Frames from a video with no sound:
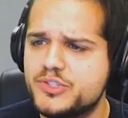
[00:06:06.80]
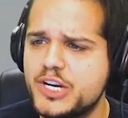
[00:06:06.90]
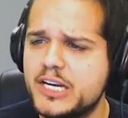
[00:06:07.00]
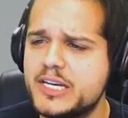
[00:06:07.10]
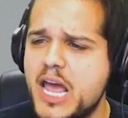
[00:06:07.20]

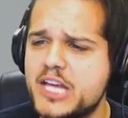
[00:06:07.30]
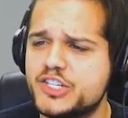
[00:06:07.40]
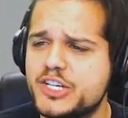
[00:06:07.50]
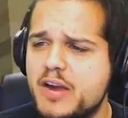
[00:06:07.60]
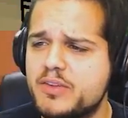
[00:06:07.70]

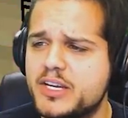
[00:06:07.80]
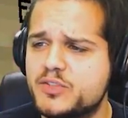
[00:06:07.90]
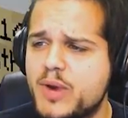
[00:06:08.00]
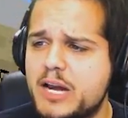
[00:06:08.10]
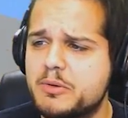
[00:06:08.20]
Jignesh,
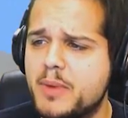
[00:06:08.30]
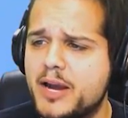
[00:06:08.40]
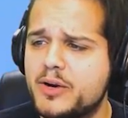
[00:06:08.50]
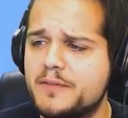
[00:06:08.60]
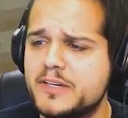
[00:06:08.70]
everything is random in
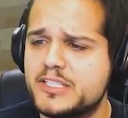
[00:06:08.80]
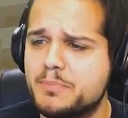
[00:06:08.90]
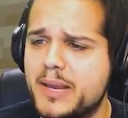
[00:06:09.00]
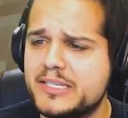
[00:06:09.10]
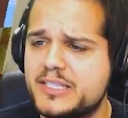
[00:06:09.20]
Minecraft.
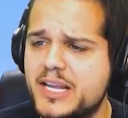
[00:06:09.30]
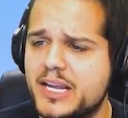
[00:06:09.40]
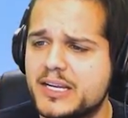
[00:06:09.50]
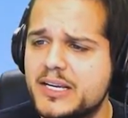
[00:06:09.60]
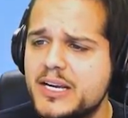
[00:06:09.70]
It's the best
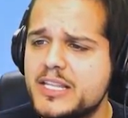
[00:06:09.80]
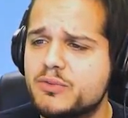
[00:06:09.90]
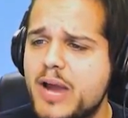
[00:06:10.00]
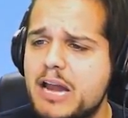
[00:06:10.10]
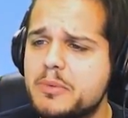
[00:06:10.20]
thing.
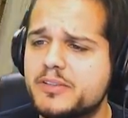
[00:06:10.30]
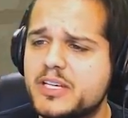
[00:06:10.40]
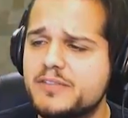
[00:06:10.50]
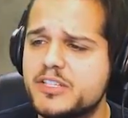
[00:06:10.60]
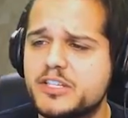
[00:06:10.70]
The
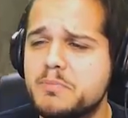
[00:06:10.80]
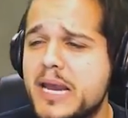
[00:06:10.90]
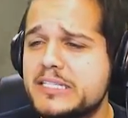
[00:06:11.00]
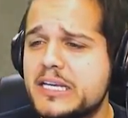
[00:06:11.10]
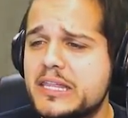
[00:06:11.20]
randomness gives us
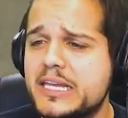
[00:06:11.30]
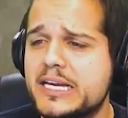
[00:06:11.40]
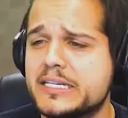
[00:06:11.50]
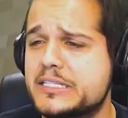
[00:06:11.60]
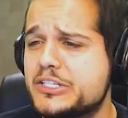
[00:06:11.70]
amazing
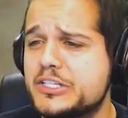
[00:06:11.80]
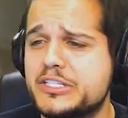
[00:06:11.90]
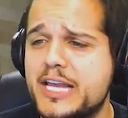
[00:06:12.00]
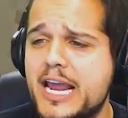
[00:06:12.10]
things, such as